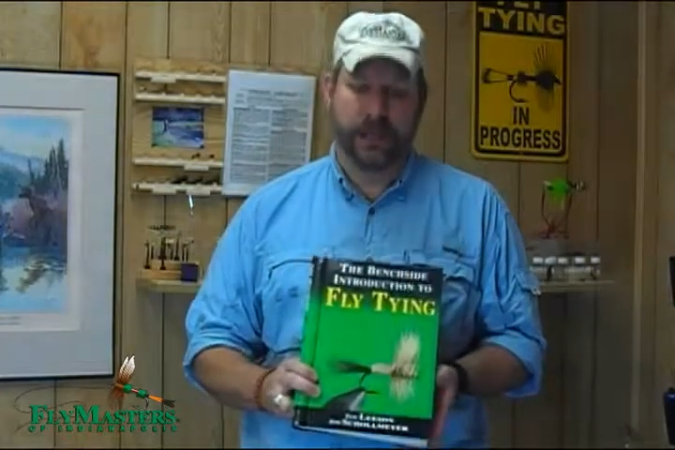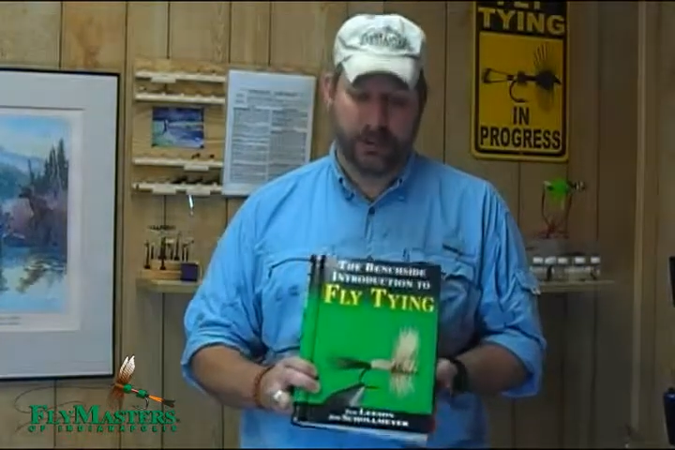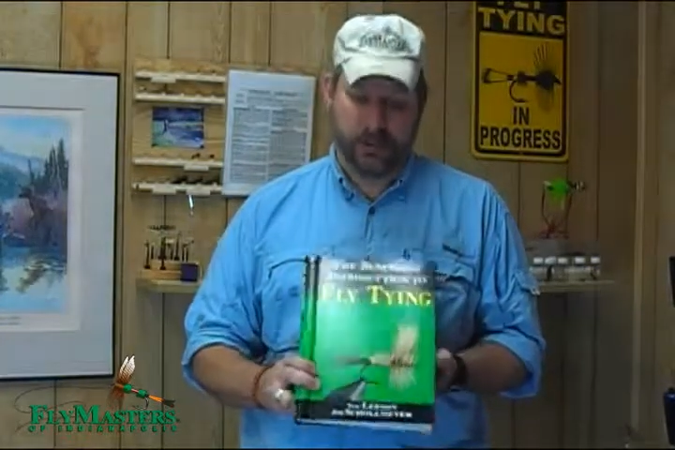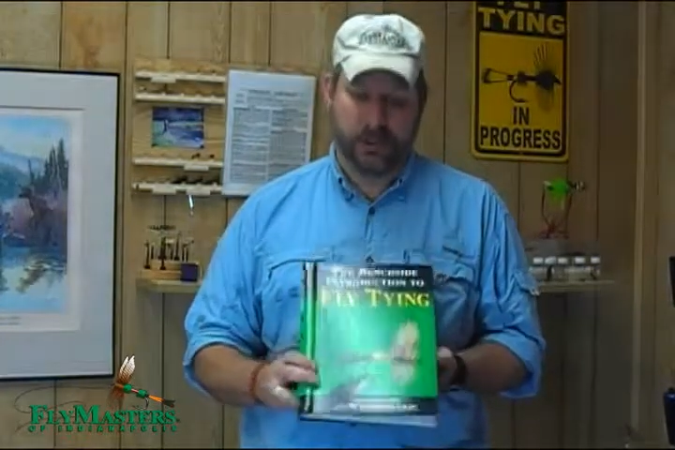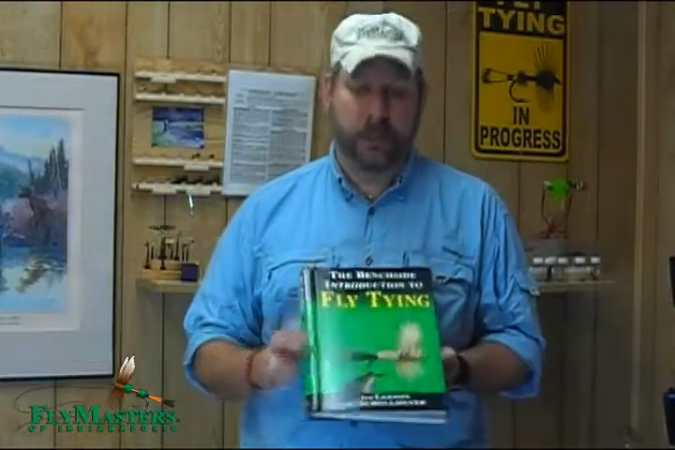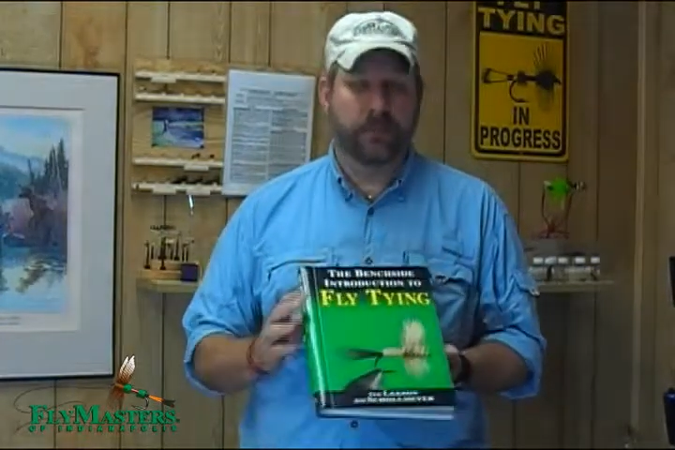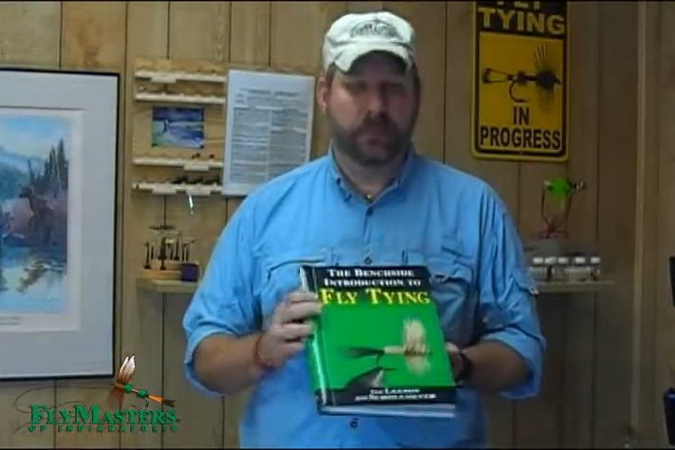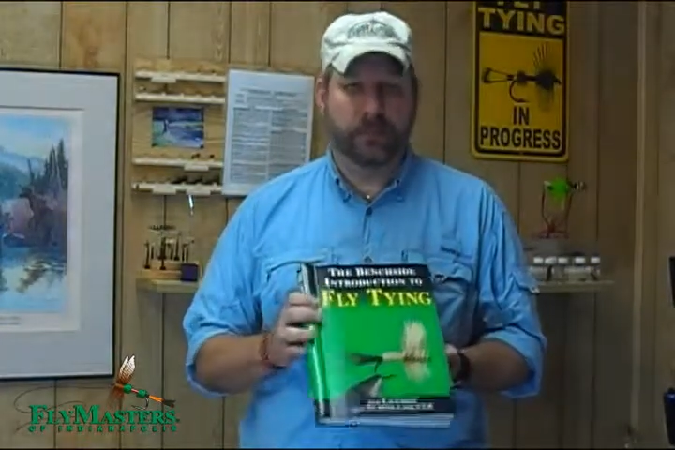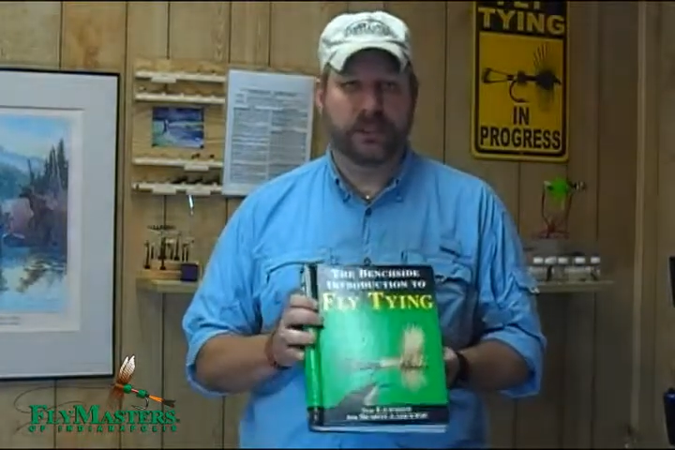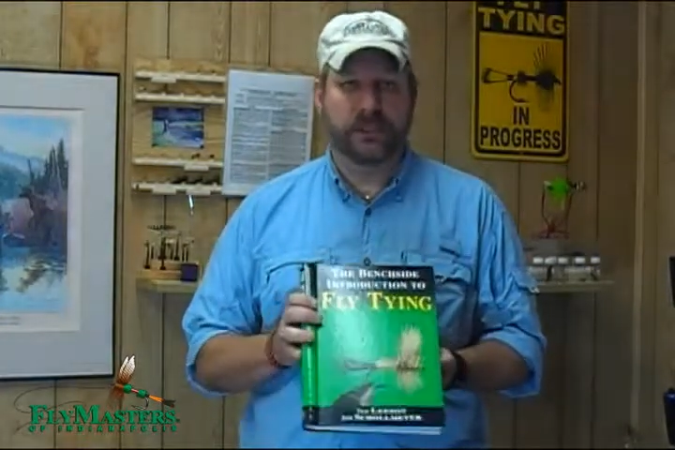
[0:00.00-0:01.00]
There's a number
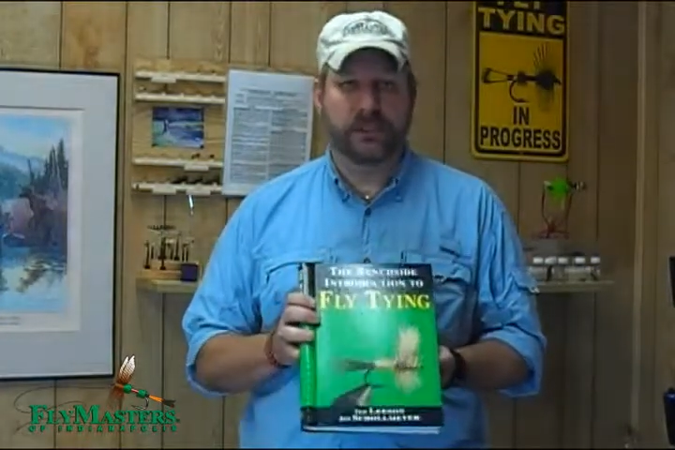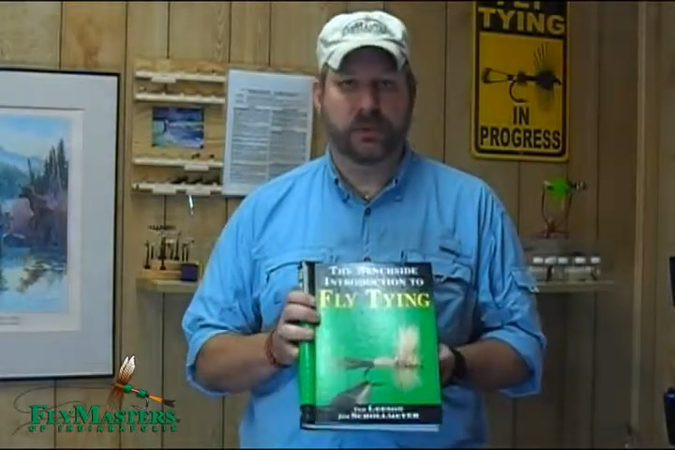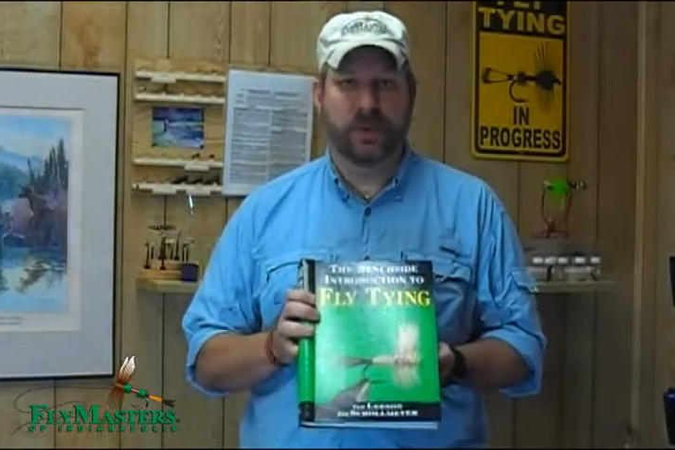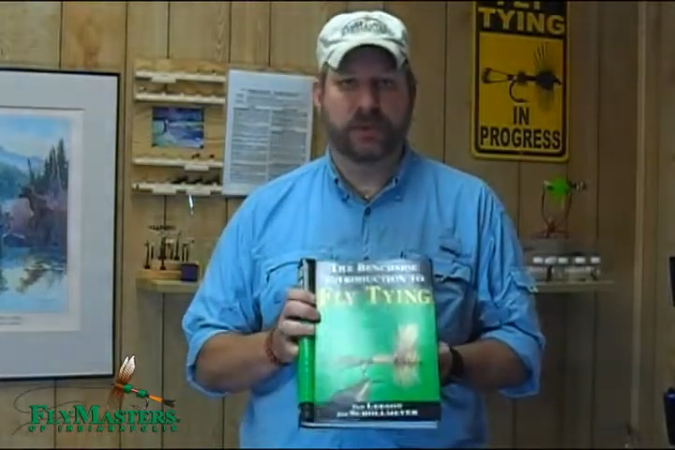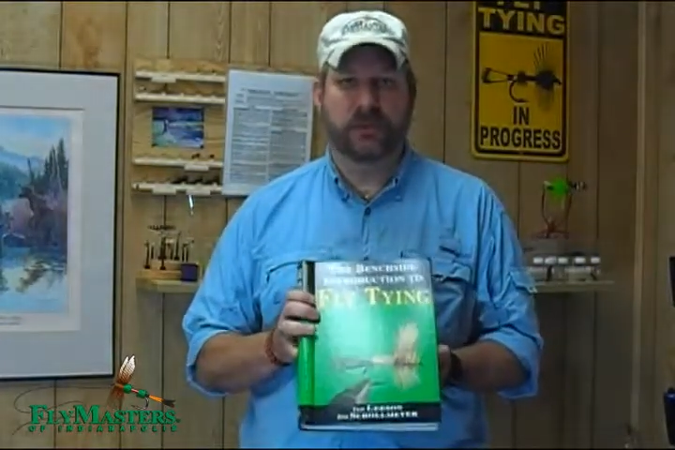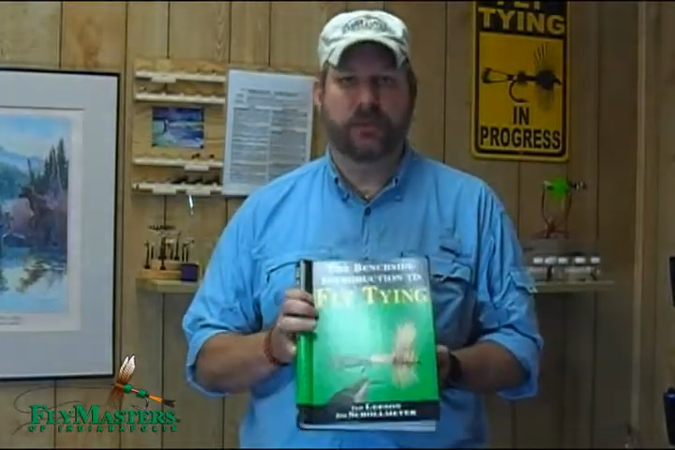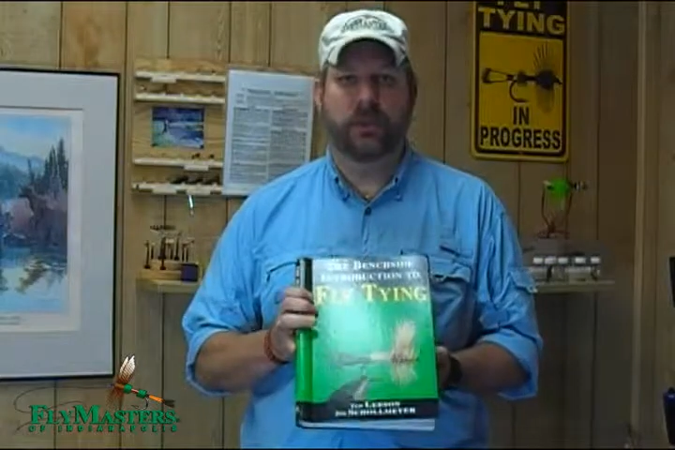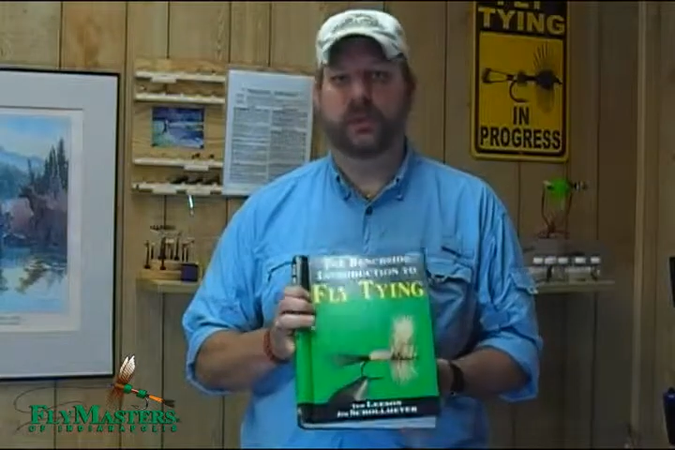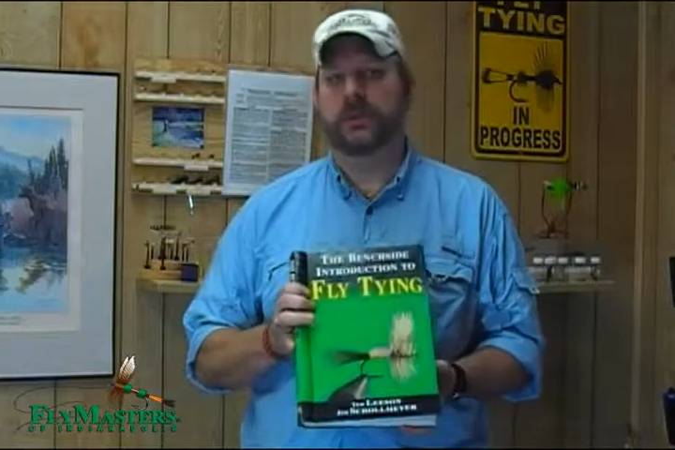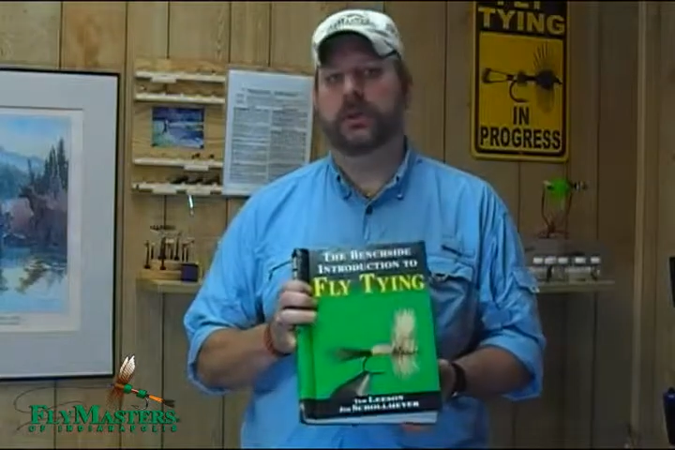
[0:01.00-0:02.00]
of reasons why this book
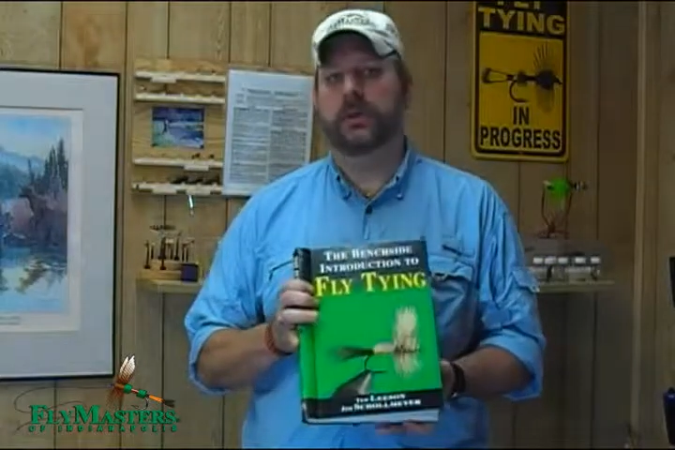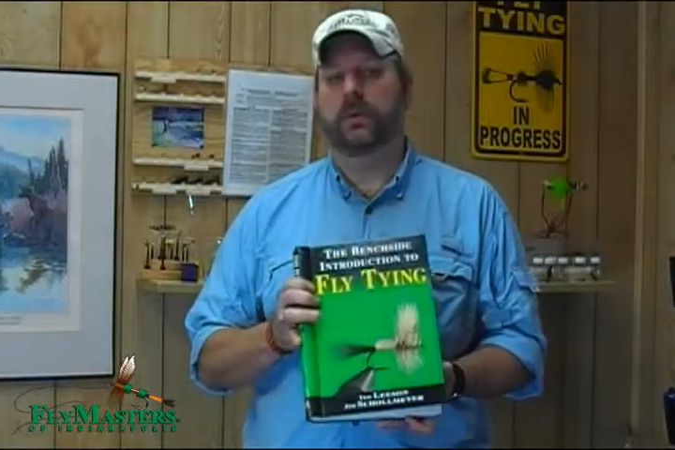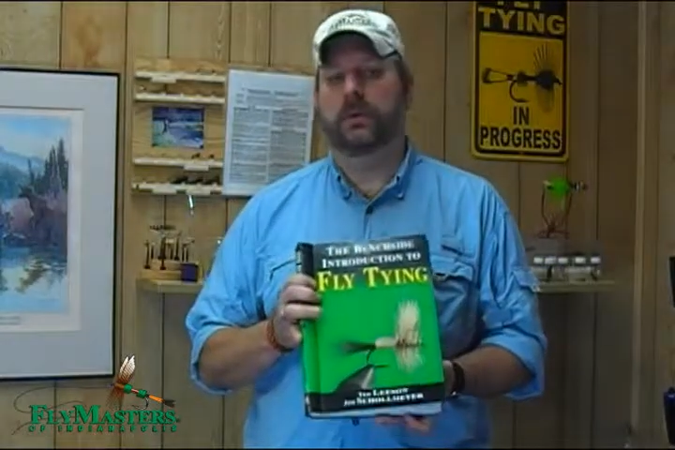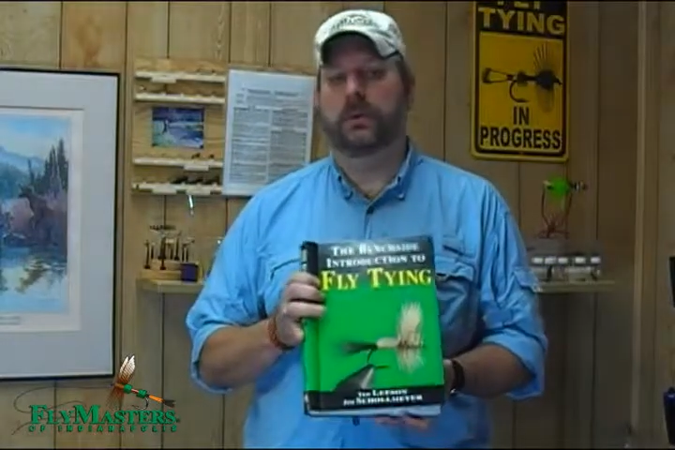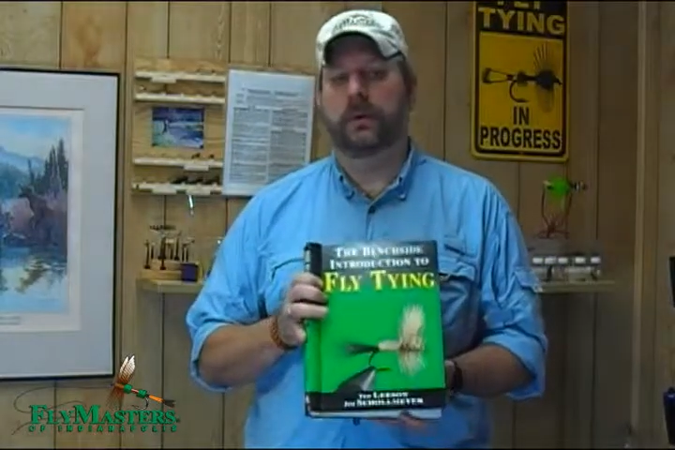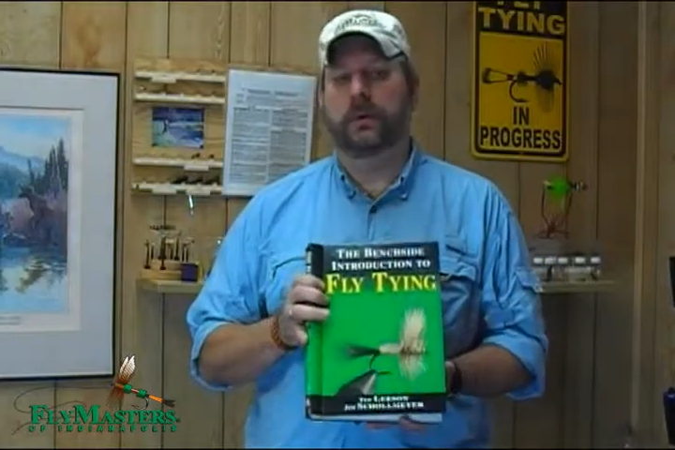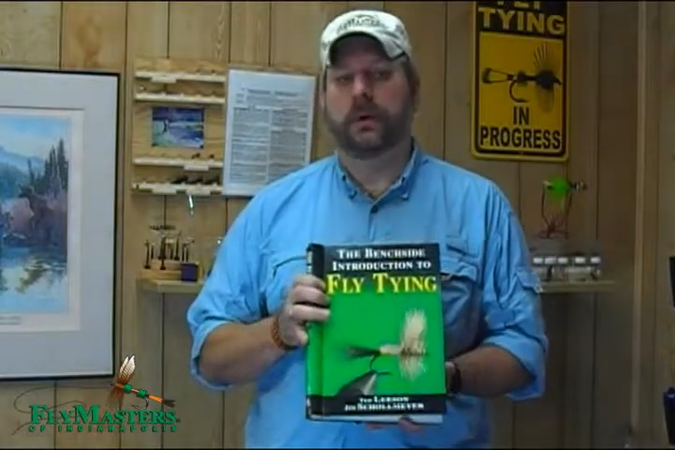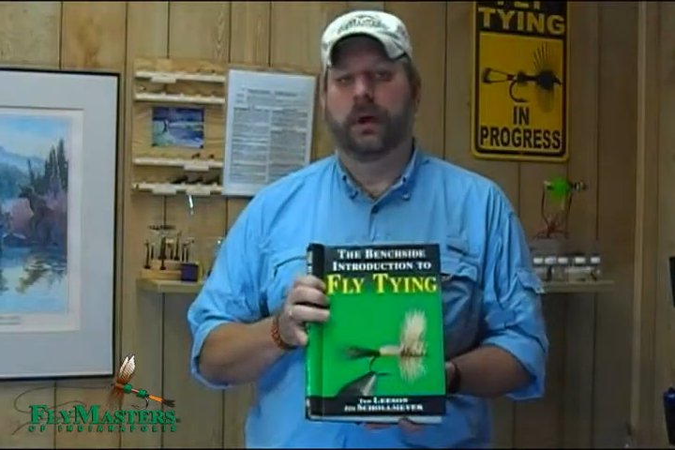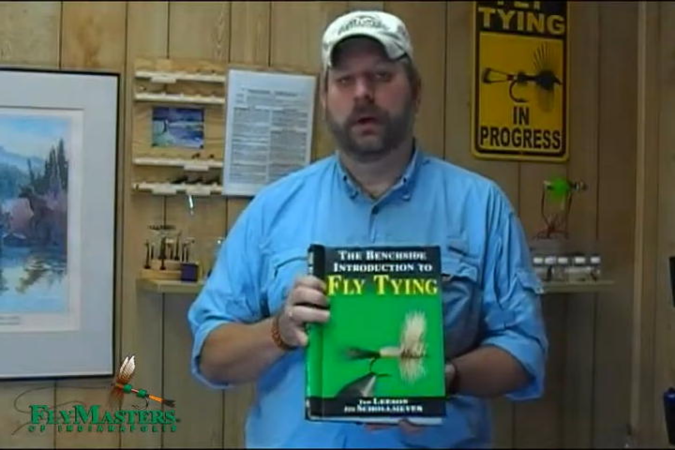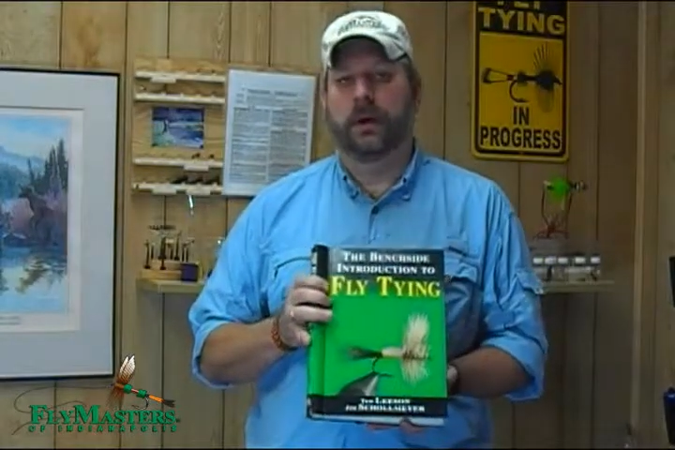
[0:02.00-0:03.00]
is so
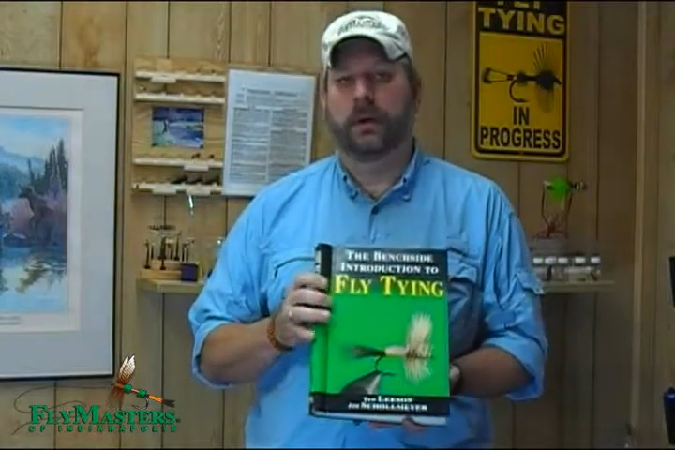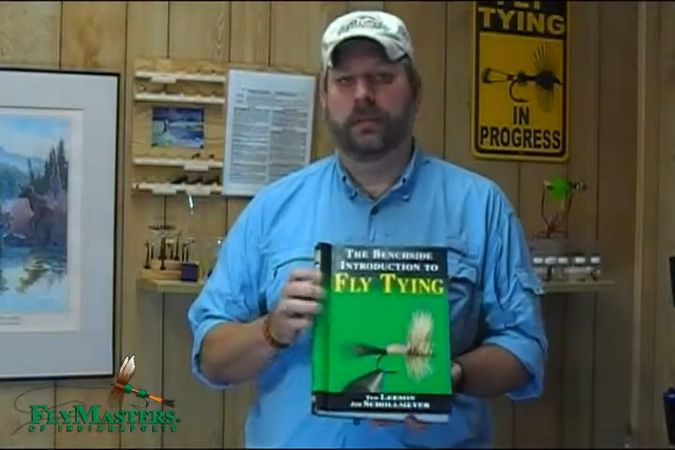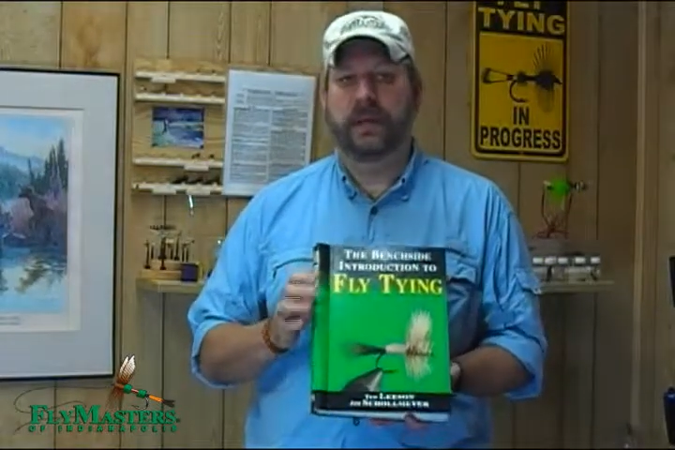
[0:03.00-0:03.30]
uh,